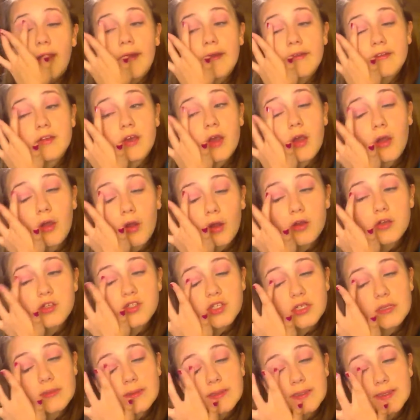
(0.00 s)
not as
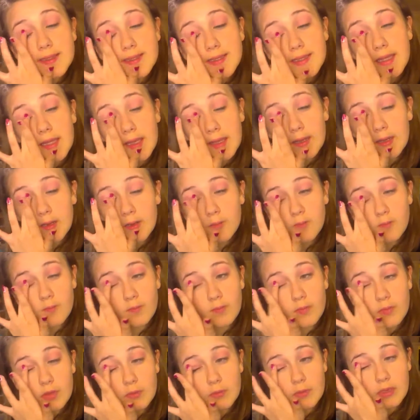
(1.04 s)
harsh on my skin,
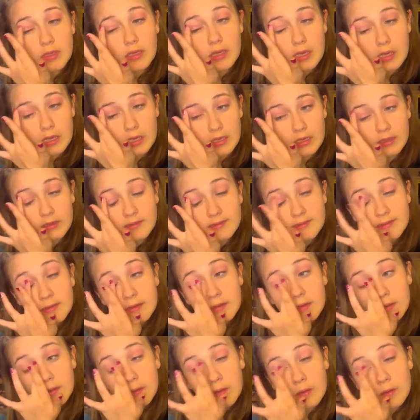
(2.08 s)
on my eyes.